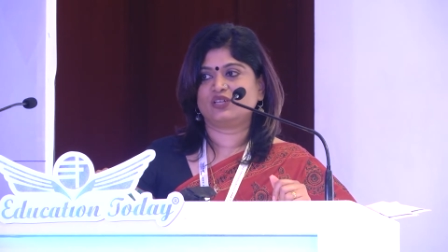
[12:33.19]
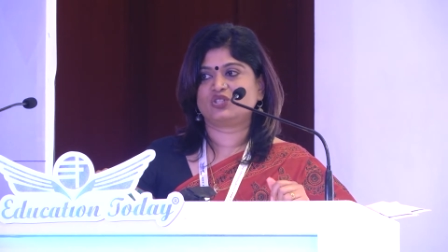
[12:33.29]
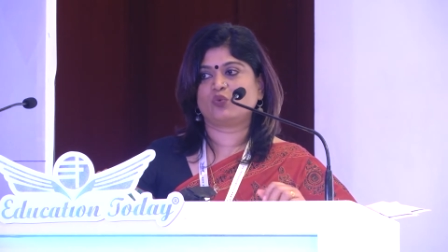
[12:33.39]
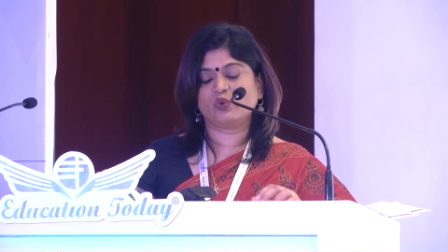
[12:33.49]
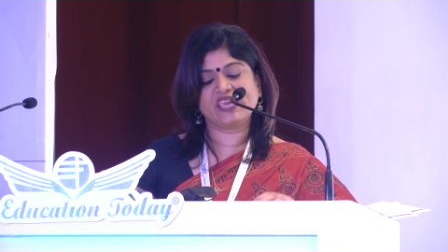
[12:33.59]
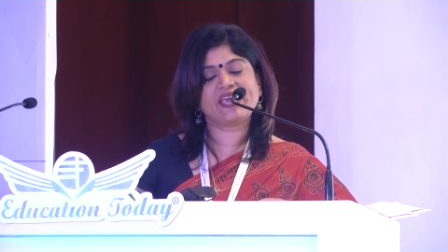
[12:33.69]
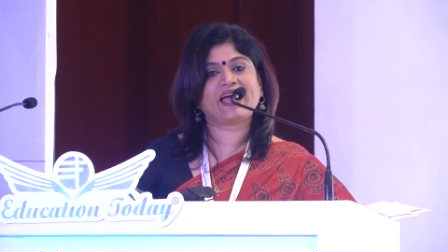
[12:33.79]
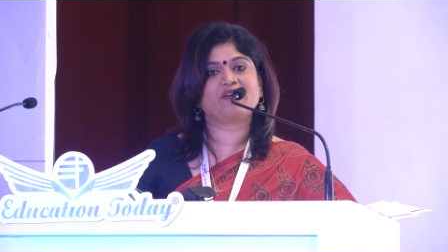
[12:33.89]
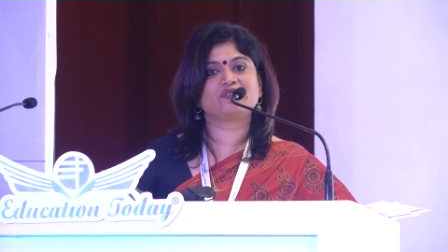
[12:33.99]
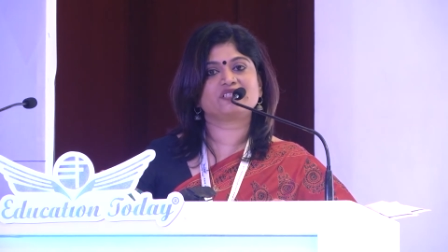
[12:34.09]
So we
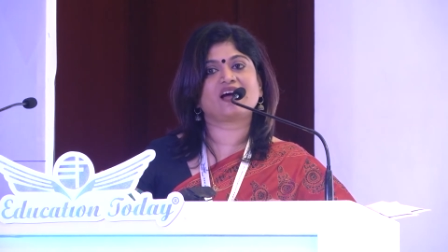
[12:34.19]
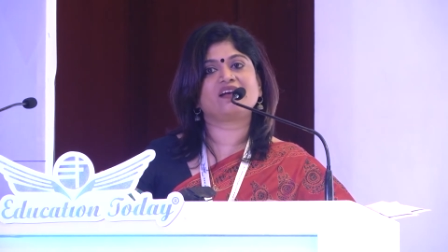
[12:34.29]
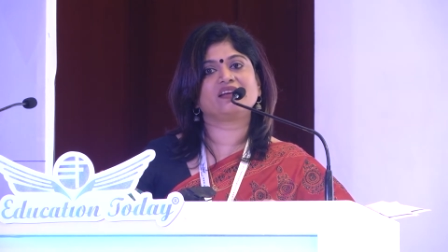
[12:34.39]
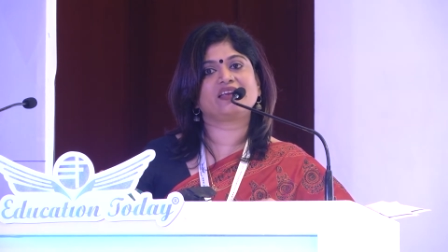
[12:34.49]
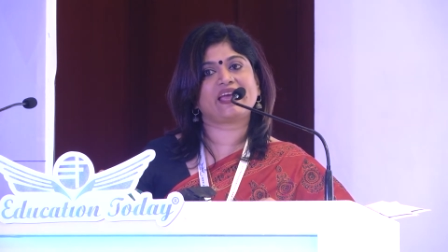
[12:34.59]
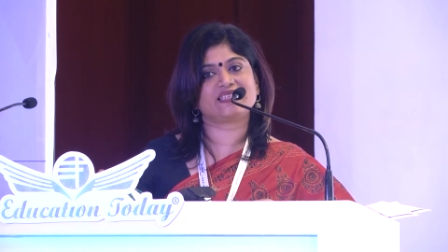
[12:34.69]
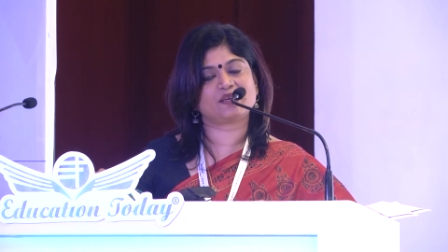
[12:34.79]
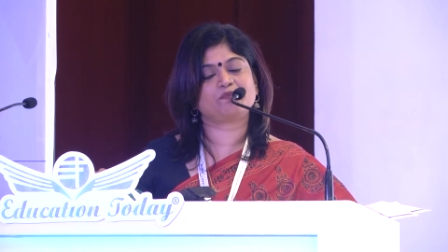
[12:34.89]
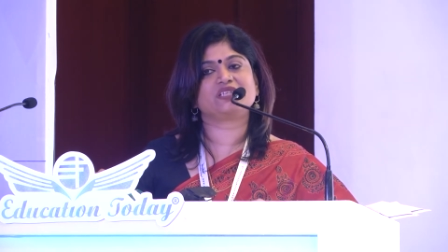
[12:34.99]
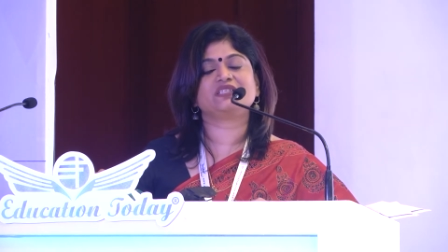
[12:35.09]
have started
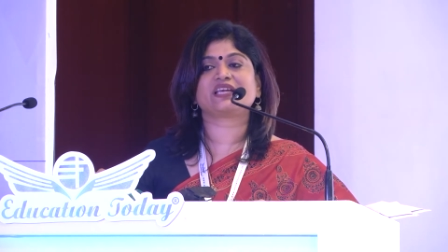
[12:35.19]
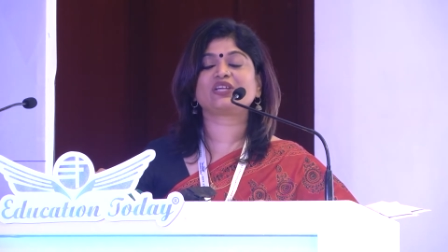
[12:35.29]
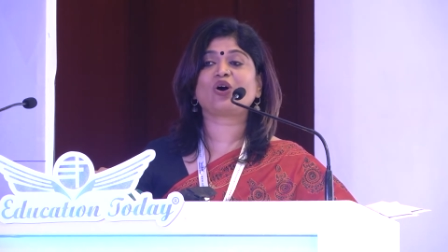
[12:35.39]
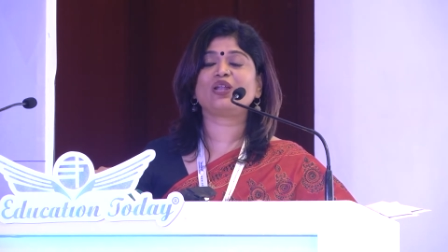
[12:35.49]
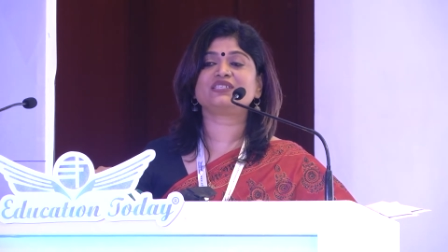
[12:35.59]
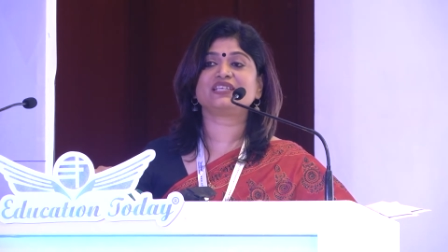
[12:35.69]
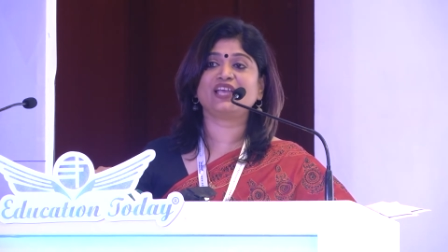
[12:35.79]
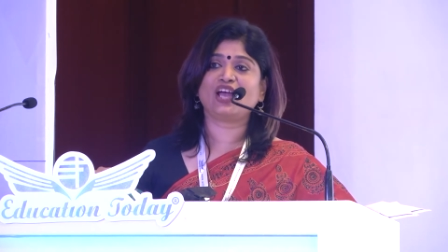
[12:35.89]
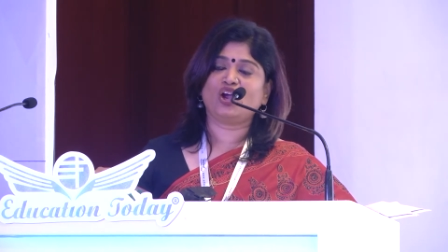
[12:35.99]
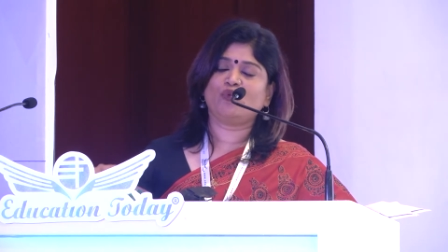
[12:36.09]
accepting technology.
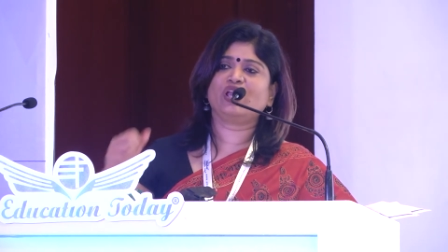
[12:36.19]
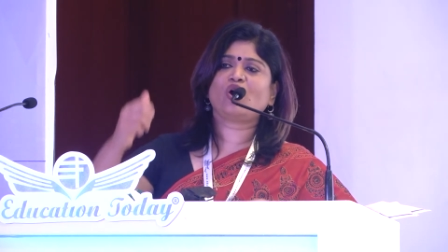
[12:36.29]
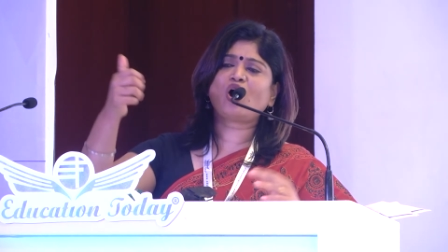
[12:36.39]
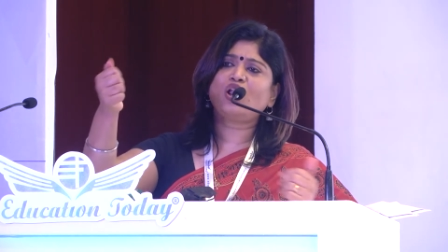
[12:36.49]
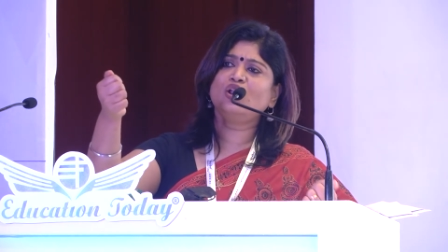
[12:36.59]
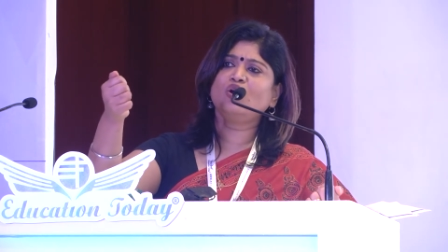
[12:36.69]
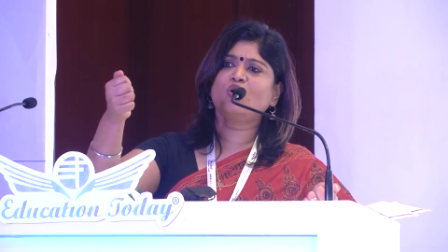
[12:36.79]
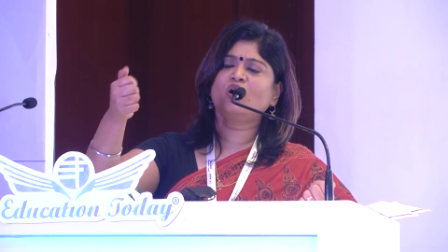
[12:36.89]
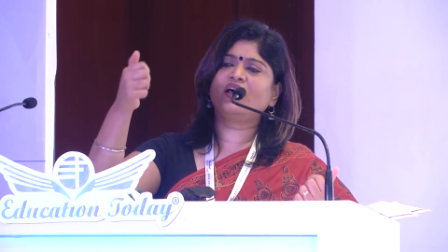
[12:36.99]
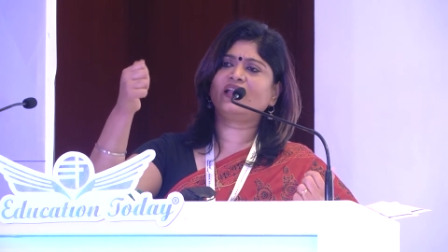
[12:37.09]
We all
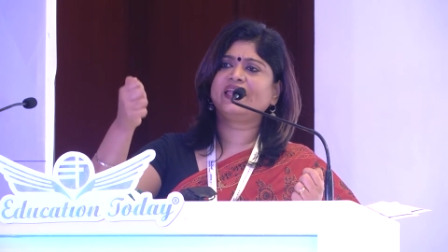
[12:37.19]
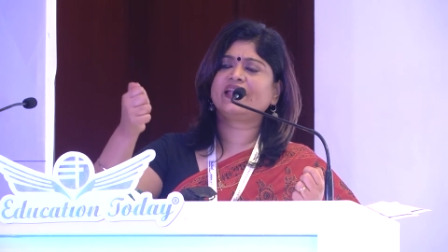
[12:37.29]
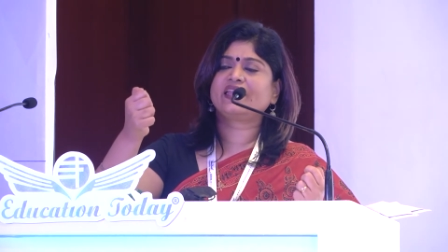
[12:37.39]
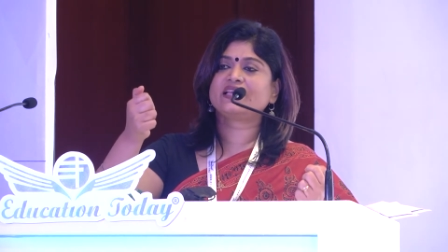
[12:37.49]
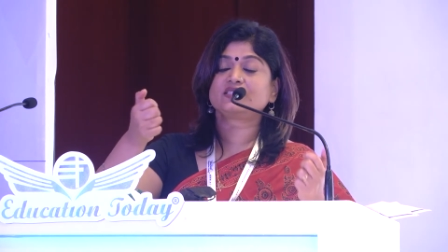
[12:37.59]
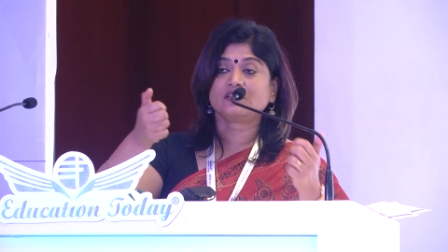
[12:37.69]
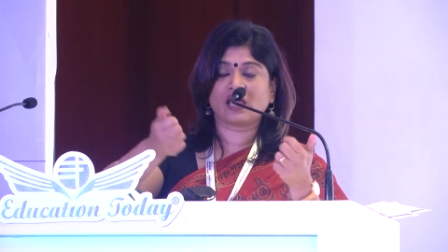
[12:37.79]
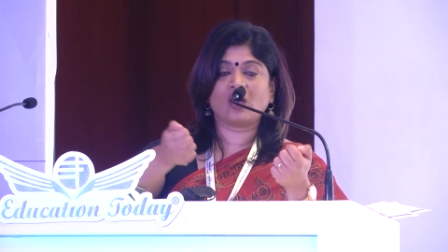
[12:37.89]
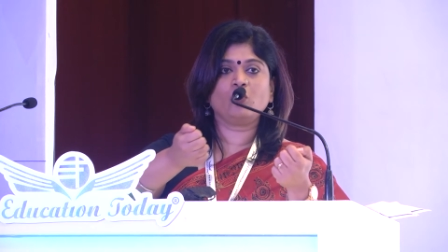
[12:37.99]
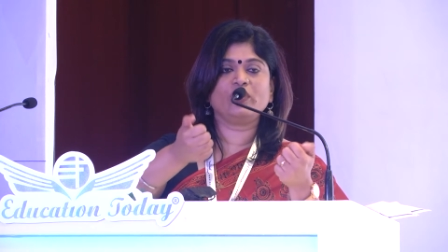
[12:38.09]
know earlier days,
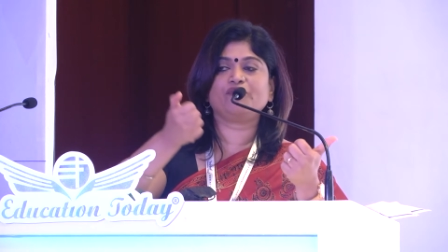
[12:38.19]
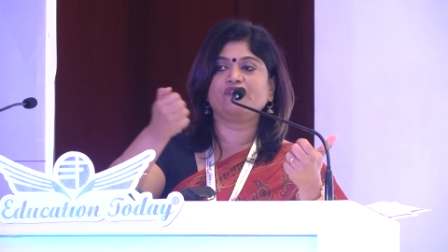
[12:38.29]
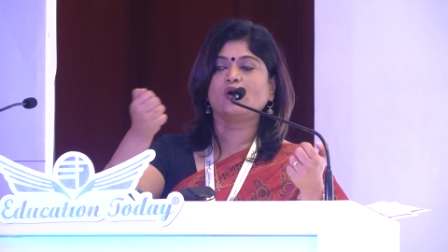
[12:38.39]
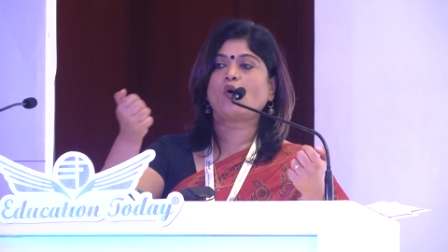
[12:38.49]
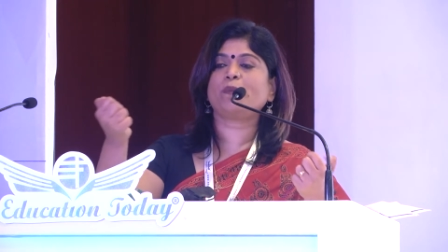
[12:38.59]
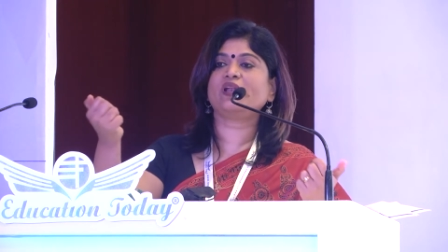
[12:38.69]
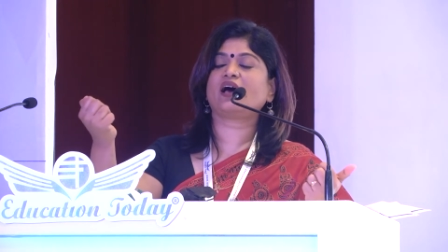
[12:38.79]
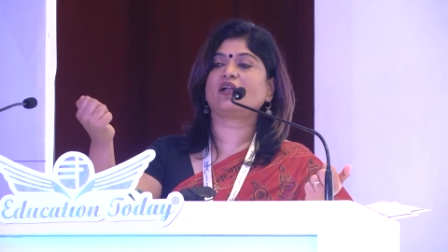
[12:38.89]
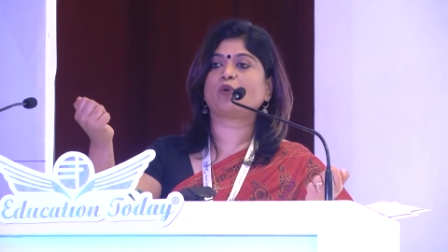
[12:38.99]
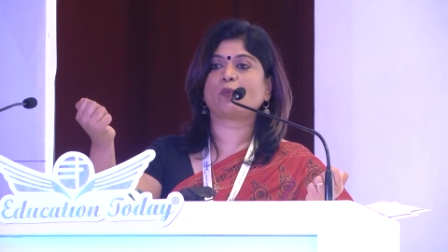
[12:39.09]
now if we open
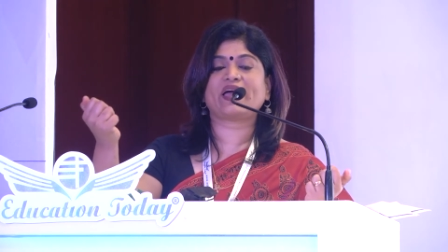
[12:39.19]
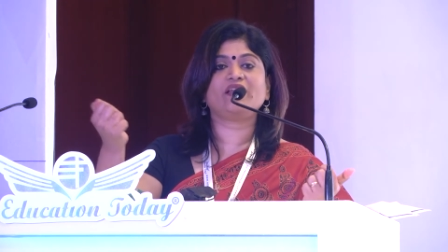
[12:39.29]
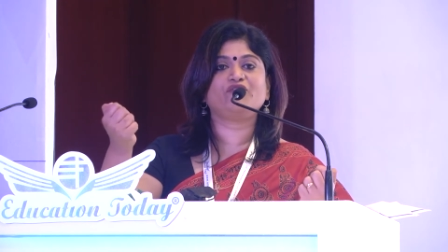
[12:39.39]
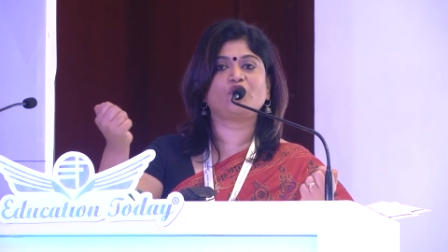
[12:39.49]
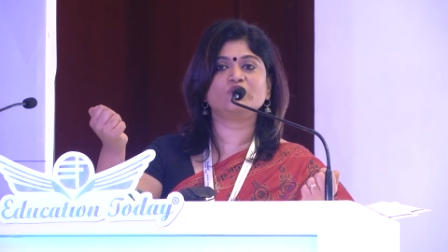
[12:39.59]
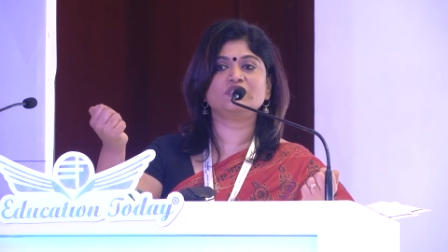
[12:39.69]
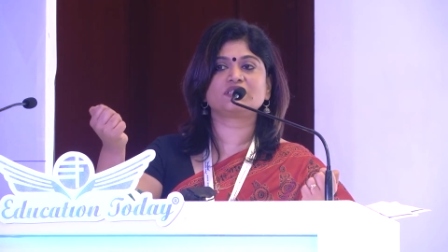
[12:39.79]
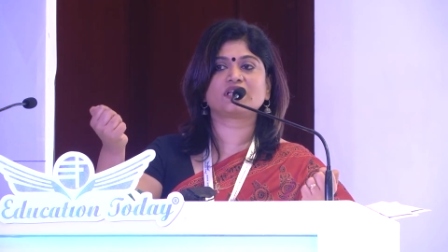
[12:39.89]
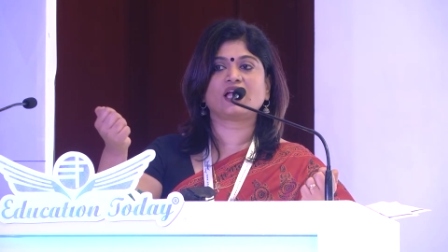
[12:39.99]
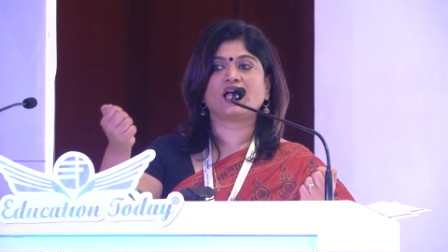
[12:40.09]
our mobile
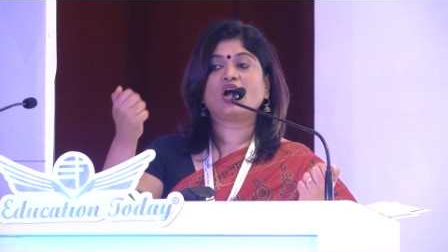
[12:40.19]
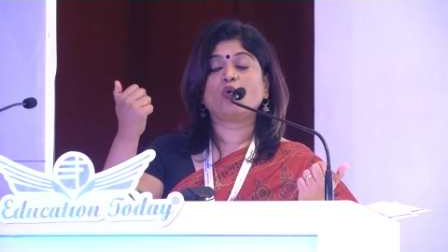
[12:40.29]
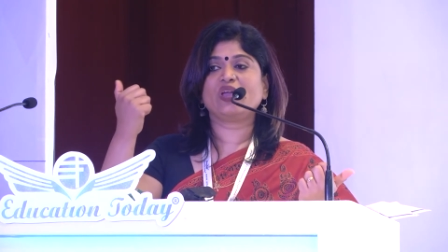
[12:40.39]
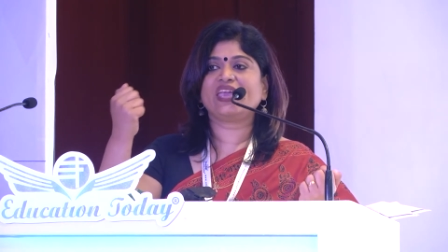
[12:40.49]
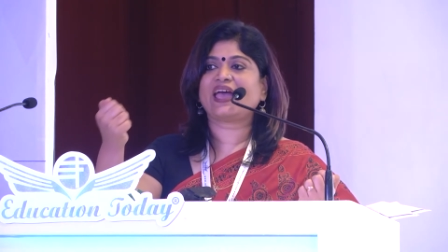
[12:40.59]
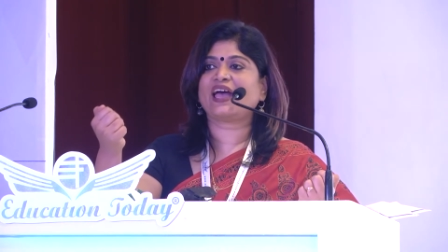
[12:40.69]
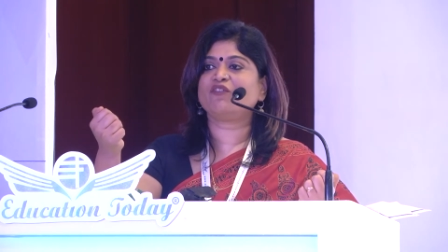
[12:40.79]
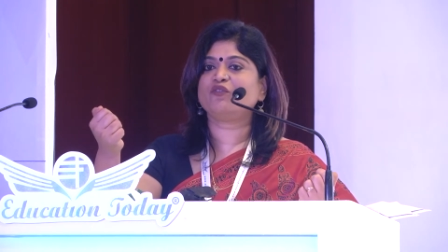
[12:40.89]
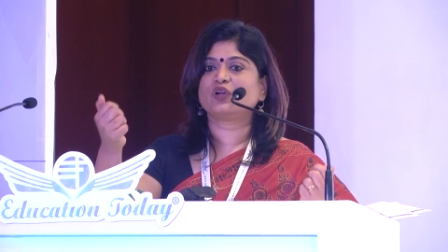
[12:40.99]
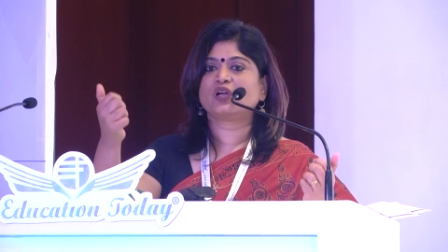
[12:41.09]
phones, we have
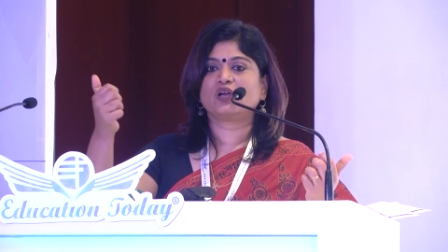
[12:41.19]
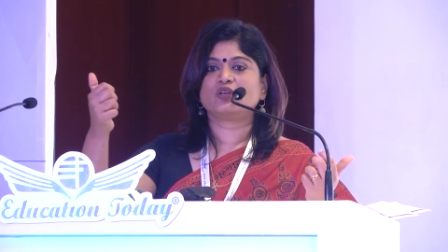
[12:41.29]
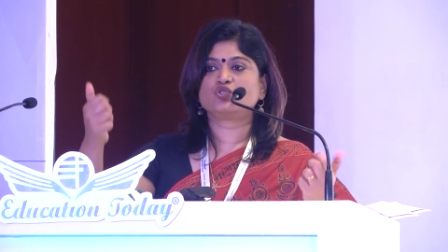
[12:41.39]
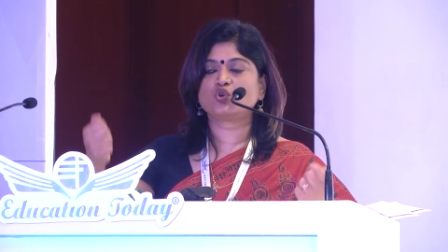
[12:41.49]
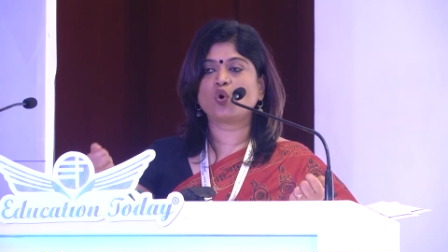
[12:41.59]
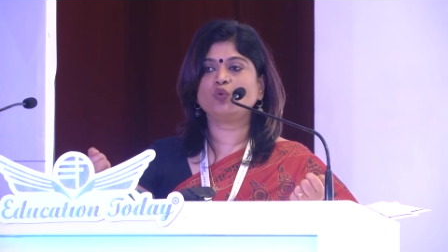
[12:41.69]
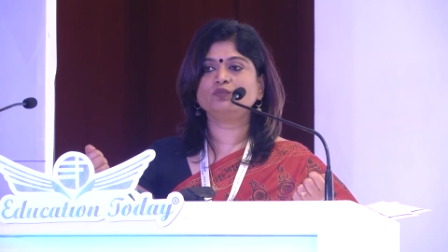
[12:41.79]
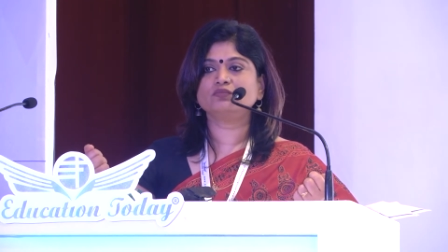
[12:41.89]
Zoom,